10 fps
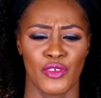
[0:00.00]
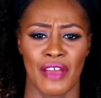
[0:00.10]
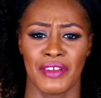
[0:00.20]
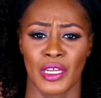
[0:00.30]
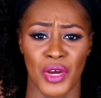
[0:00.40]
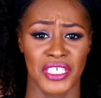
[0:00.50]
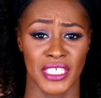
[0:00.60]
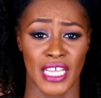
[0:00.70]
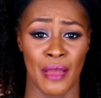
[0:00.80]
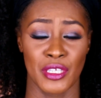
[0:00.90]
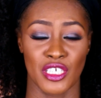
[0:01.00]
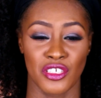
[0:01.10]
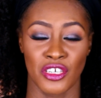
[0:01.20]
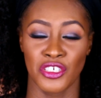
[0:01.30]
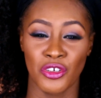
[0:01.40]
If you have any questions, comments,
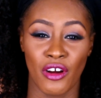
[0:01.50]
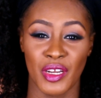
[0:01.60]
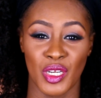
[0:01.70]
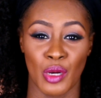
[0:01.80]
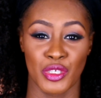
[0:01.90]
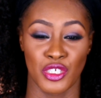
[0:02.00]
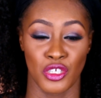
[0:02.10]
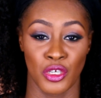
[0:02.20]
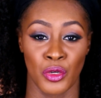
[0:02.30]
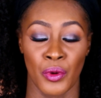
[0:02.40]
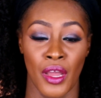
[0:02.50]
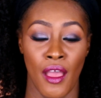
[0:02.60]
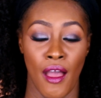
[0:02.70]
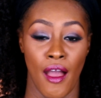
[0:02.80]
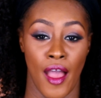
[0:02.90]
concerns, you already know what to do.
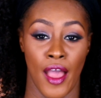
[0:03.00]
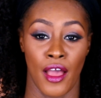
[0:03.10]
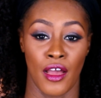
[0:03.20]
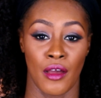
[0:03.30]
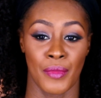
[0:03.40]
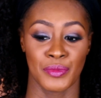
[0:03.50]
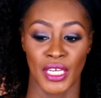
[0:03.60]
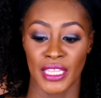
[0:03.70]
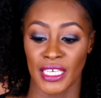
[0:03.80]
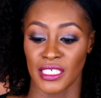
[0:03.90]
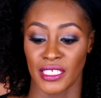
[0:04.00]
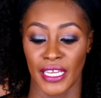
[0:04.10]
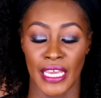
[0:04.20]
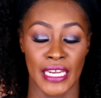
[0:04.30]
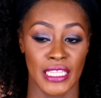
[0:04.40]
I'm trying to think, is there
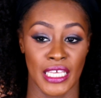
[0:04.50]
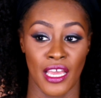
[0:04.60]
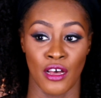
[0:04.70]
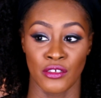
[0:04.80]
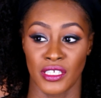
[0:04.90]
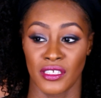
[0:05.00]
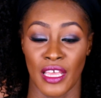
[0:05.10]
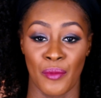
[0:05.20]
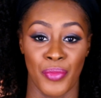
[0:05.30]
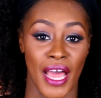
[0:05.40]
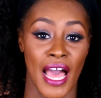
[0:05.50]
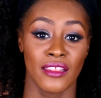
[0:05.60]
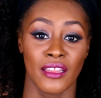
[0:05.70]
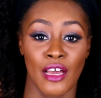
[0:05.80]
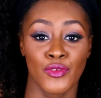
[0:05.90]
anything else to say? But
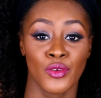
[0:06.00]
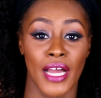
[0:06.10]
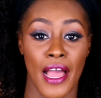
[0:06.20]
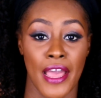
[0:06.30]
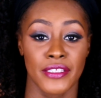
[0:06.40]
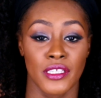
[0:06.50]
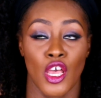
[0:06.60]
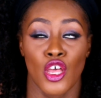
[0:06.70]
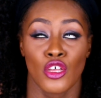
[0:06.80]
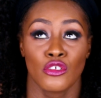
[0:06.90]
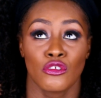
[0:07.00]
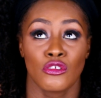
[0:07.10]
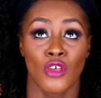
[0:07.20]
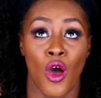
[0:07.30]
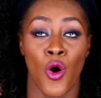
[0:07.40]
I love you guys
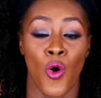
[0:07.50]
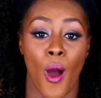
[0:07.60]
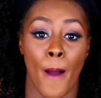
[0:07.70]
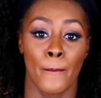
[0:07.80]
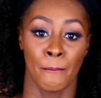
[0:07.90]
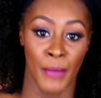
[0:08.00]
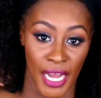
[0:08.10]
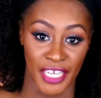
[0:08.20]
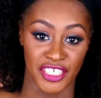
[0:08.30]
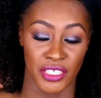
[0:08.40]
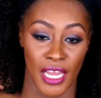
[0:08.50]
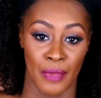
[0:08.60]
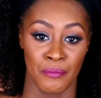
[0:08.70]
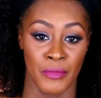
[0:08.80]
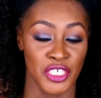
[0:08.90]
so much.
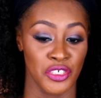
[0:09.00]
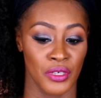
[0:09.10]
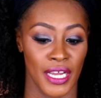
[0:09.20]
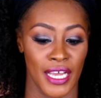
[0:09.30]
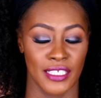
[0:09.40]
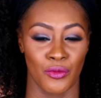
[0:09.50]
I miss you guys.